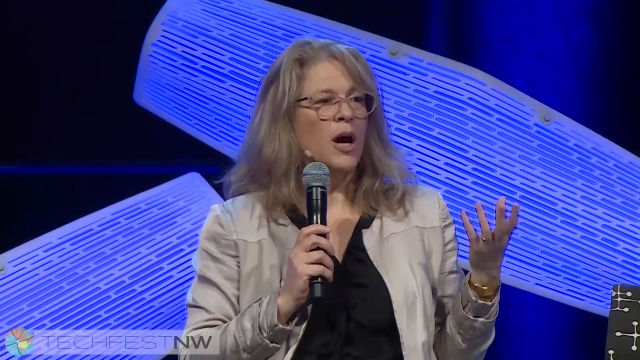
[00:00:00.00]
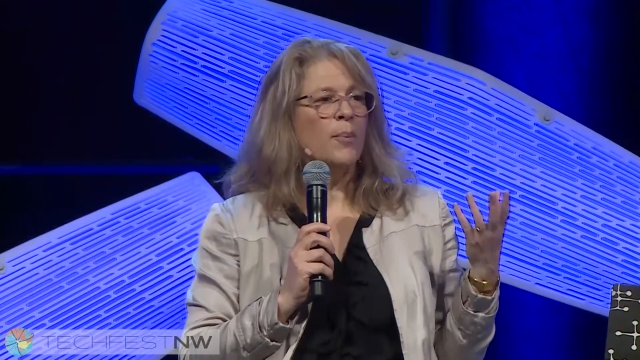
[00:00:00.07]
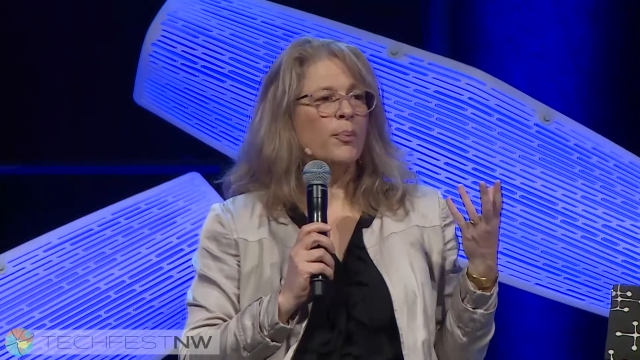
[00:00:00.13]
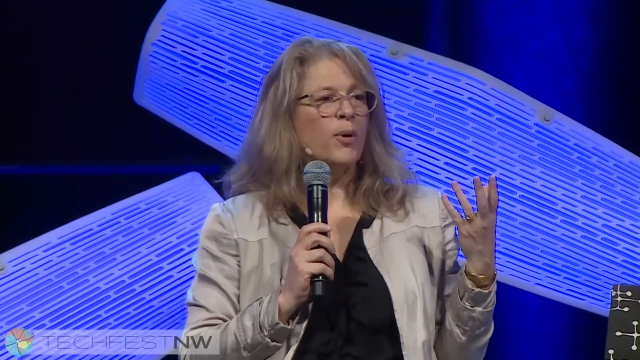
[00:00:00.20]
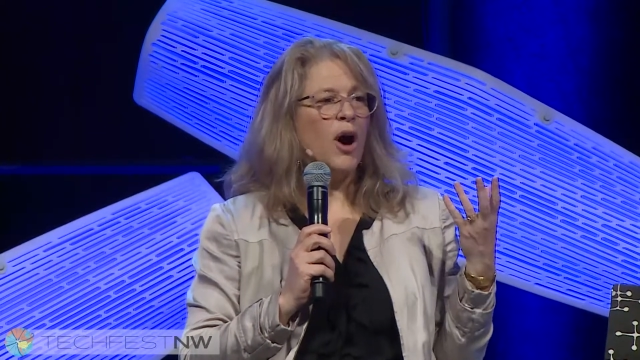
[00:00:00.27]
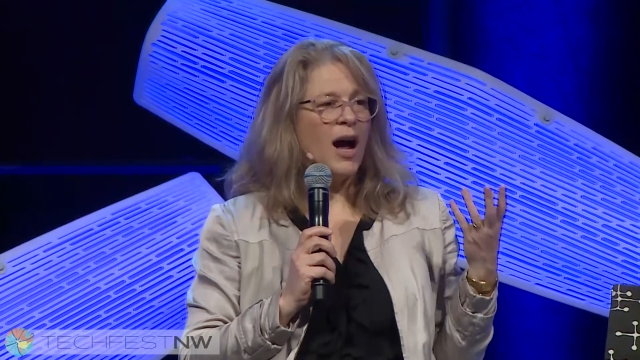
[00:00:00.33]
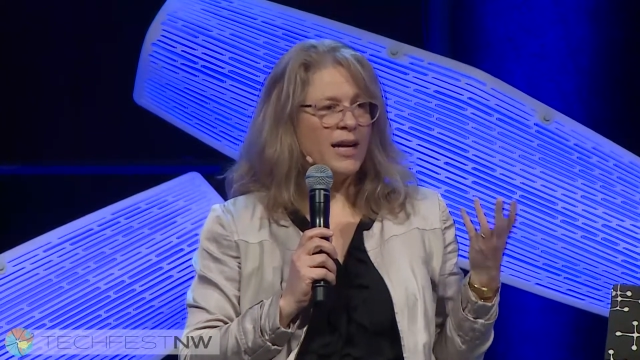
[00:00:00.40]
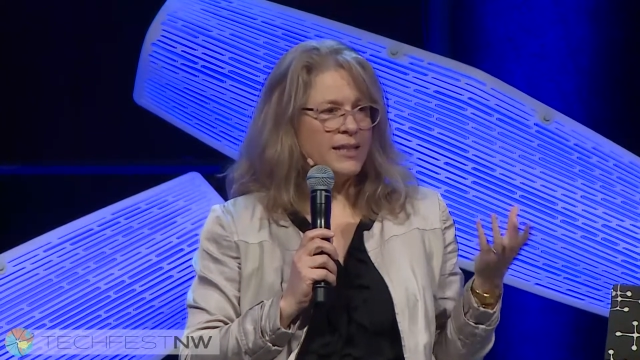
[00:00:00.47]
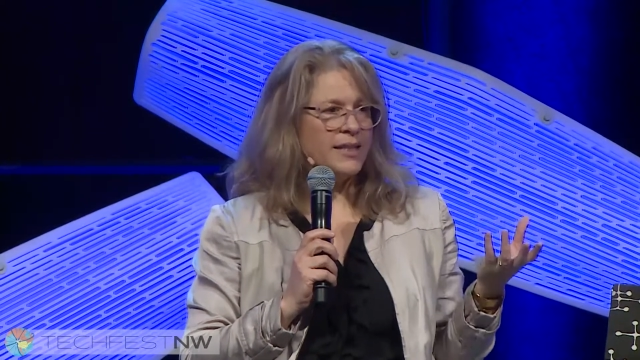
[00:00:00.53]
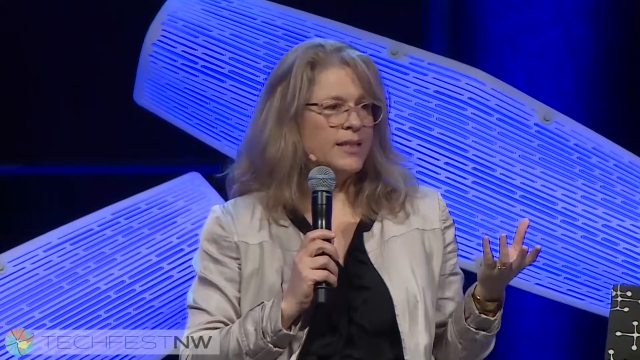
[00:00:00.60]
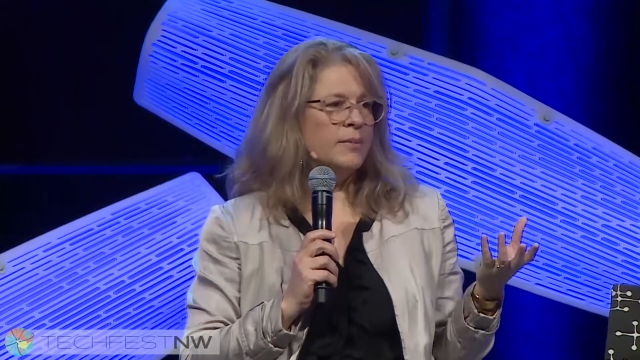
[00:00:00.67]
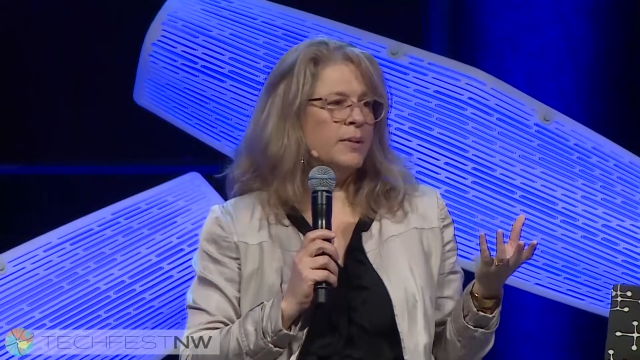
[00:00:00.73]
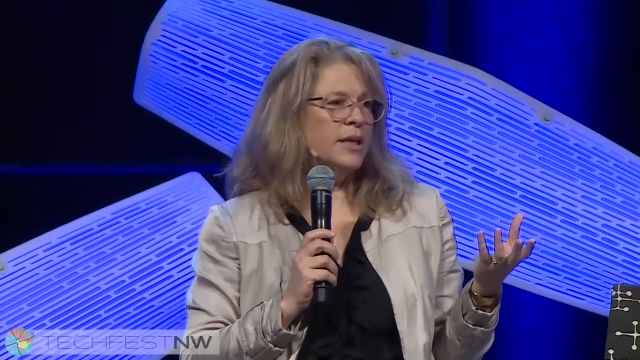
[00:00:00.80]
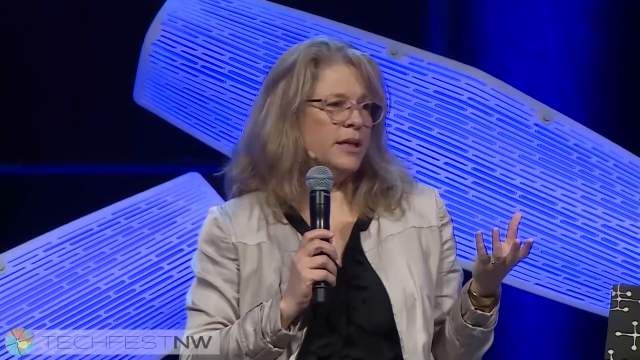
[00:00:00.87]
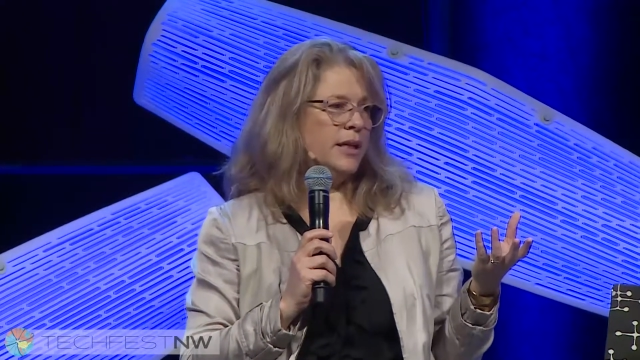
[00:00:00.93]

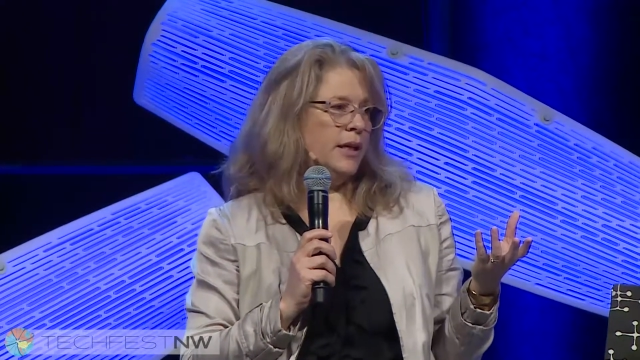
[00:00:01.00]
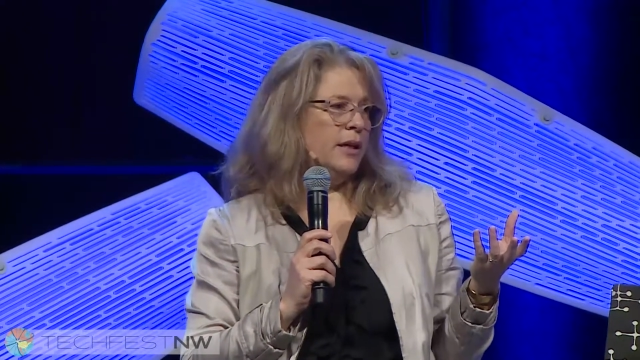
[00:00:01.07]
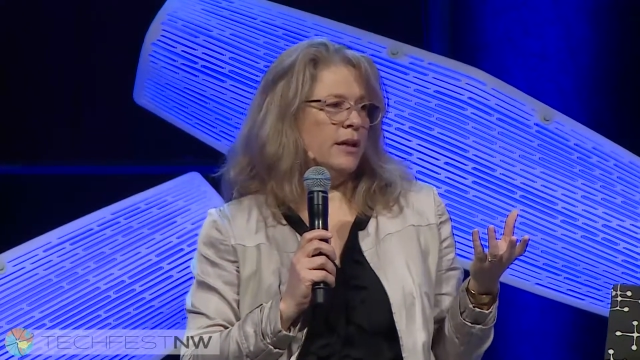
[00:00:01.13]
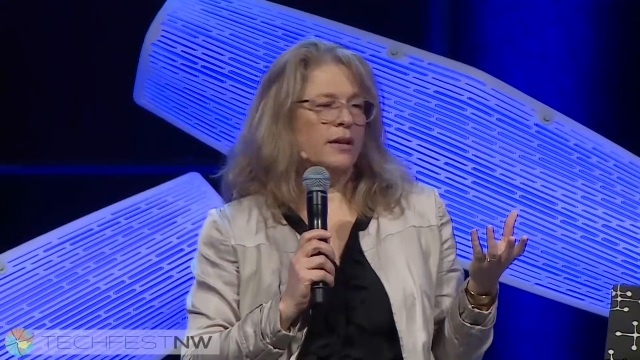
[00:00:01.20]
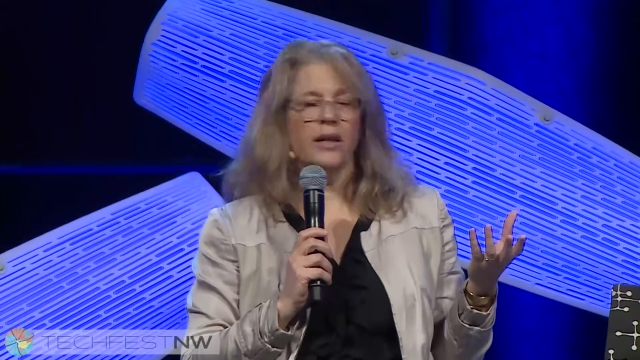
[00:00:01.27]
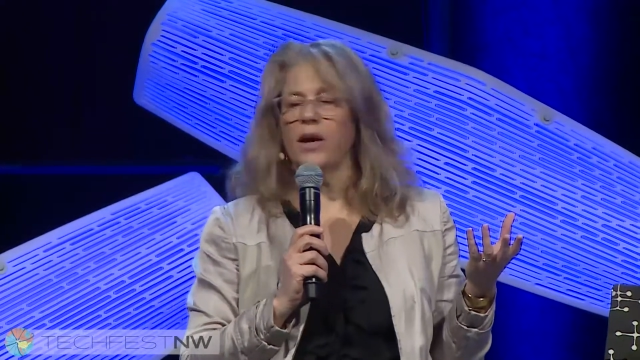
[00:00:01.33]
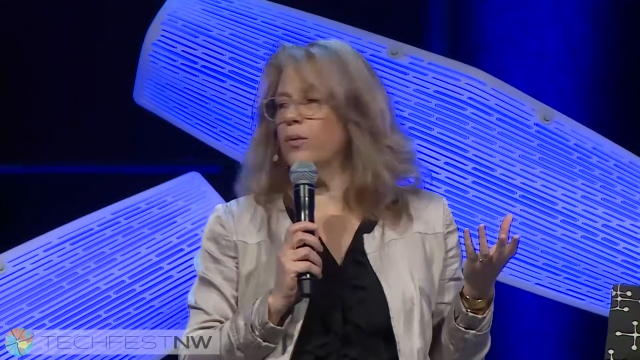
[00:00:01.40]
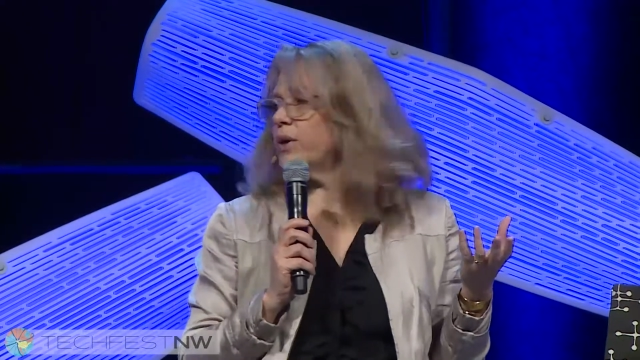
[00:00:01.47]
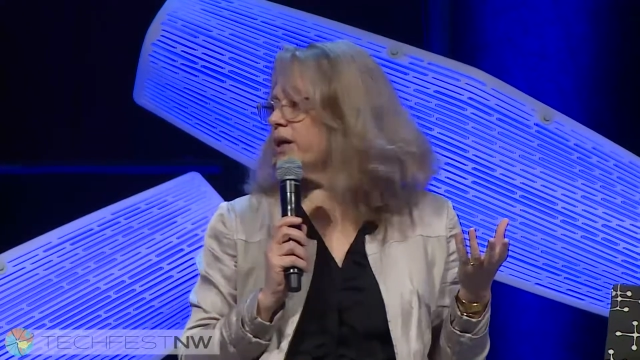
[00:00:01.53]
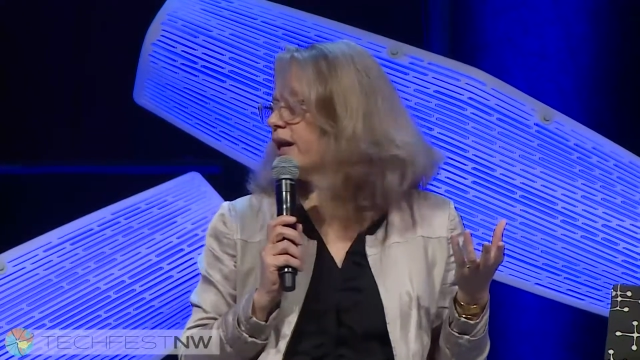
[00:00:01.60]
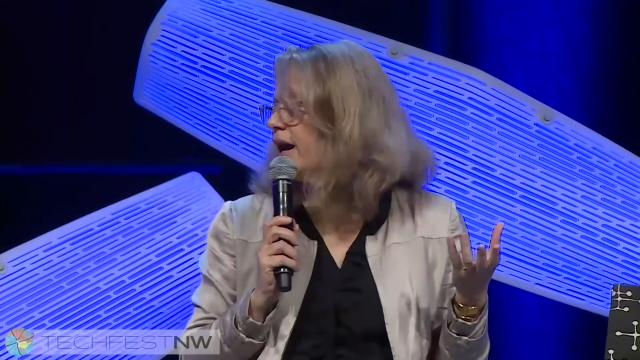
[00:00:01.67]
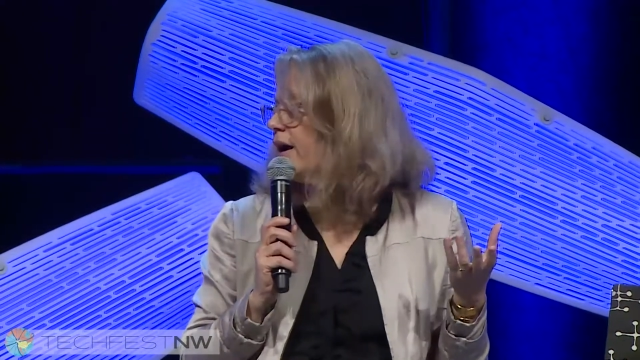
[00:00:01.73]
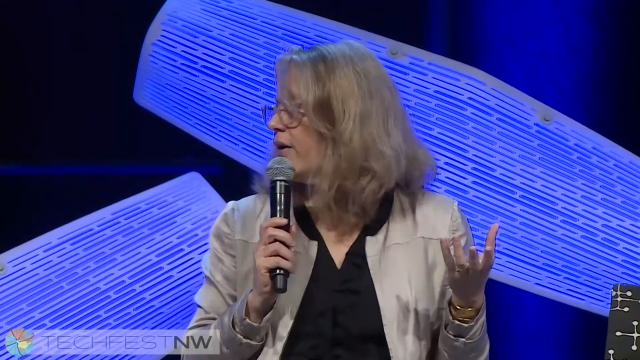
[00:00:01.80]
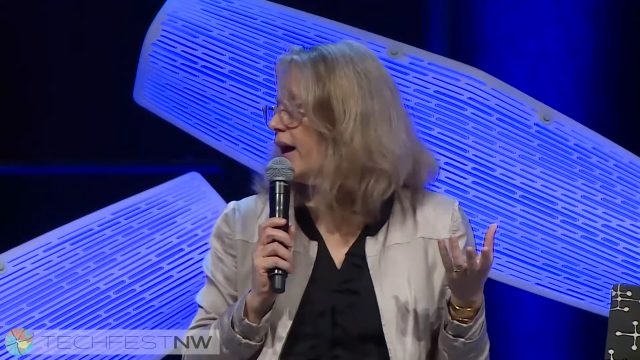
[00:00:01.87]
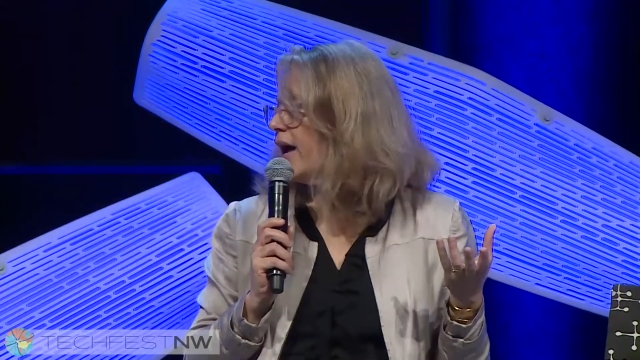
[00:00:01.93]
proximity that we
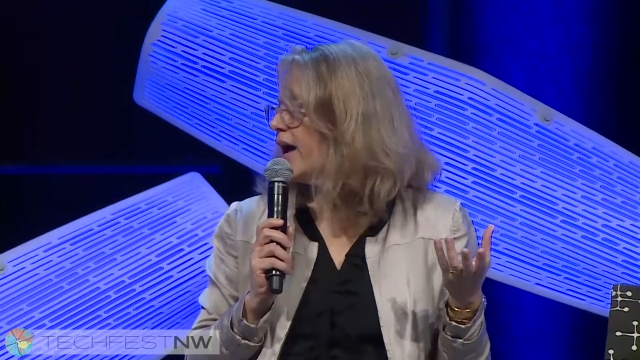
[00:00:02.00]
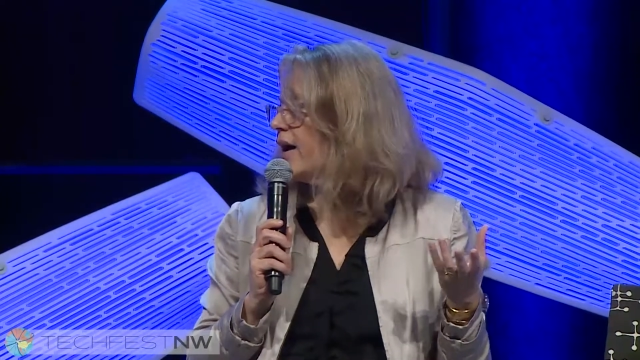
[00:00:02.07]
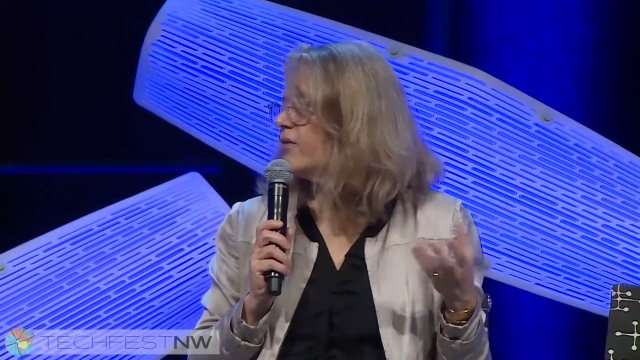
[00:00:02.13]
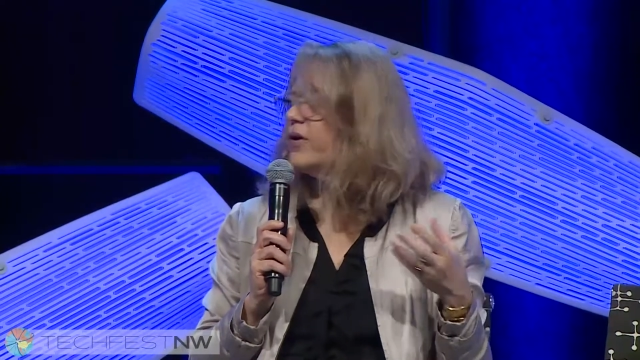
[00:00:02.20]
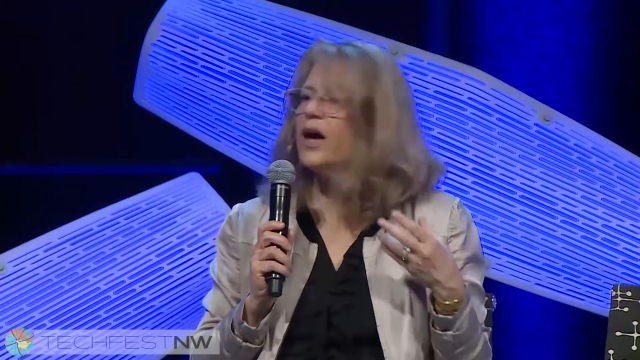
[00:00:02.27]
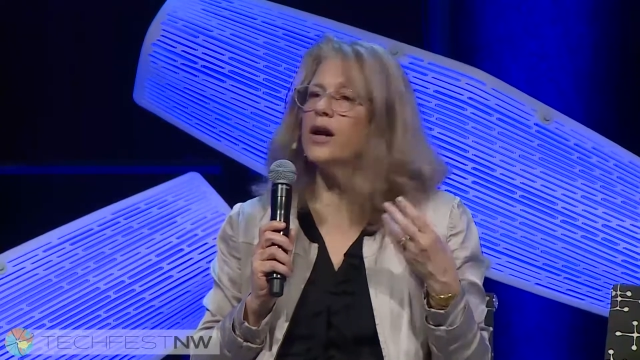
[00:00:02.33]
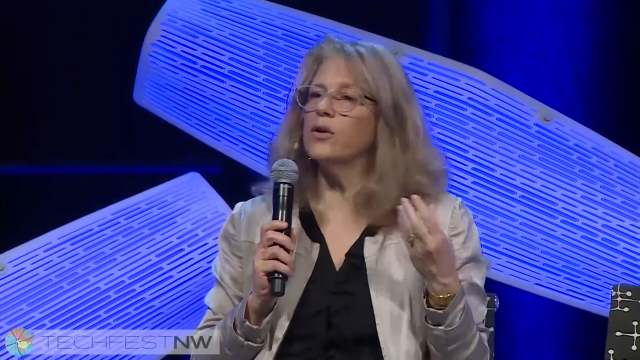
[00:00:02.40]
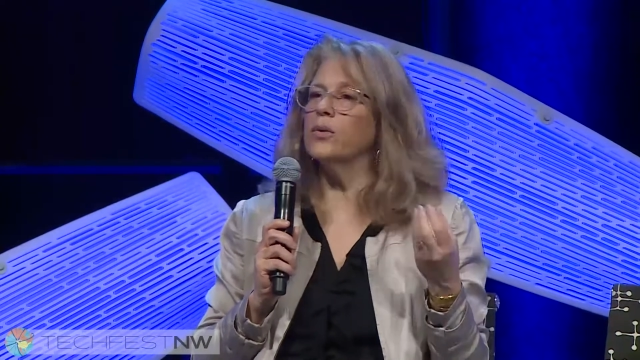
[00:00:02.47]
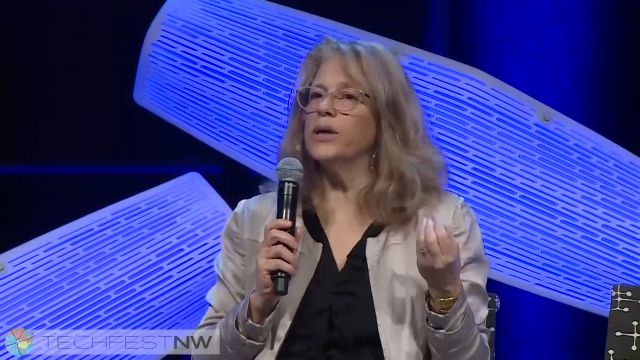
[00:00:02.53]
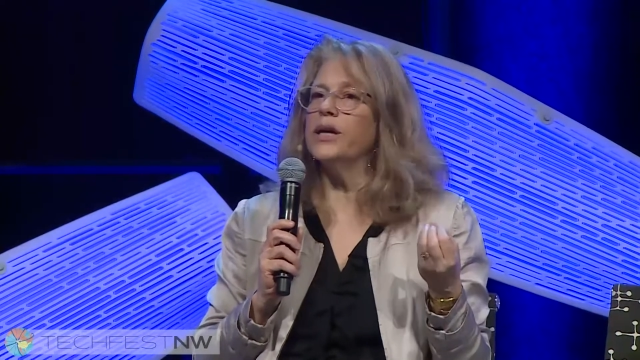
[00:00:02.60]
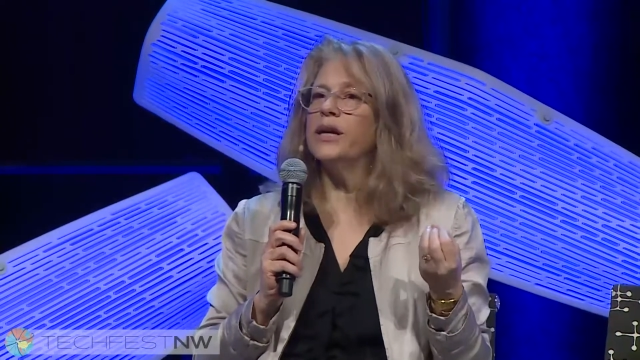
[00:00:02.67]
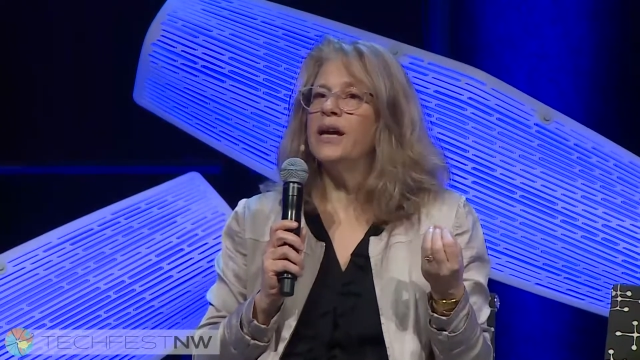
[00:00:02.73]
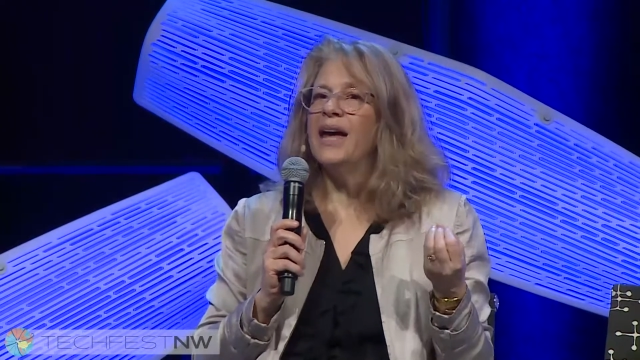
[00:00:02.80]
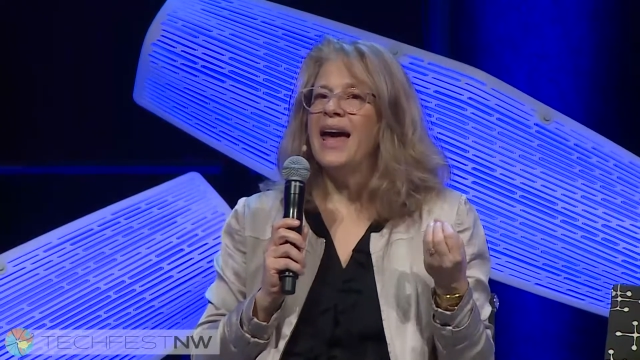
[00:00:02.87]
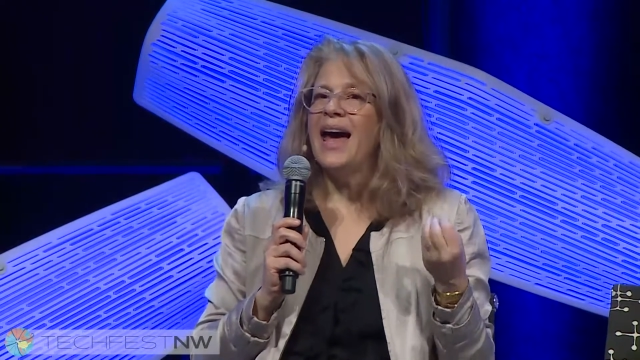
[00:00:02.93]
now have? How do we